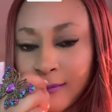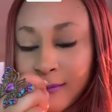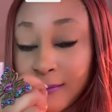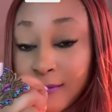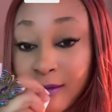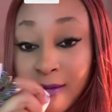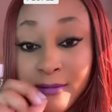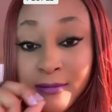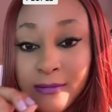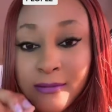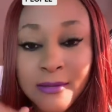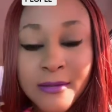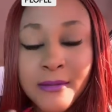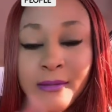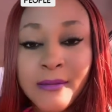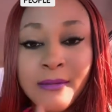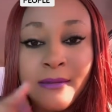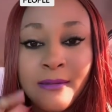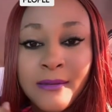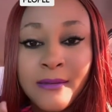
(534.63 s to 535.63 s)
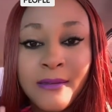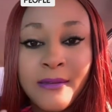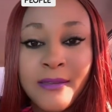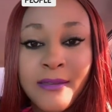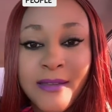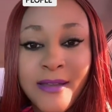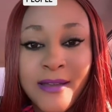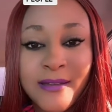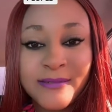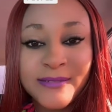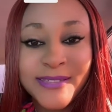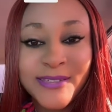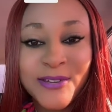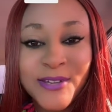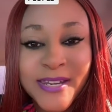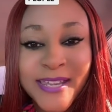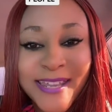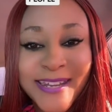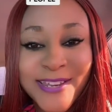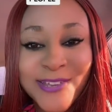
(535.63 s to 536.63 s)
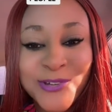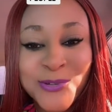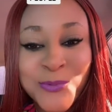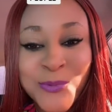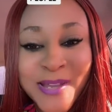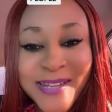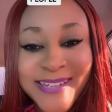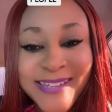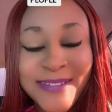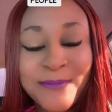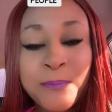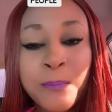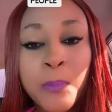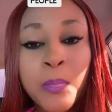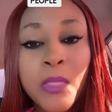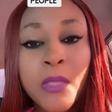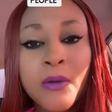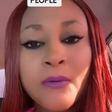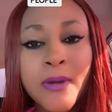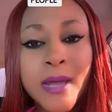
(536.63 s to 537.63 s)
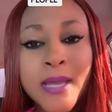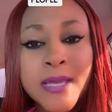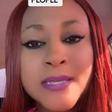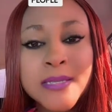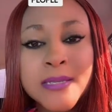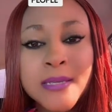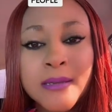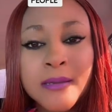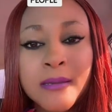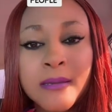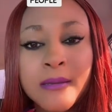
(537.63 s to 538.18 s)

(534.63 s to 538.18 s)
God. Yeah. Gonna get it good one day. Right?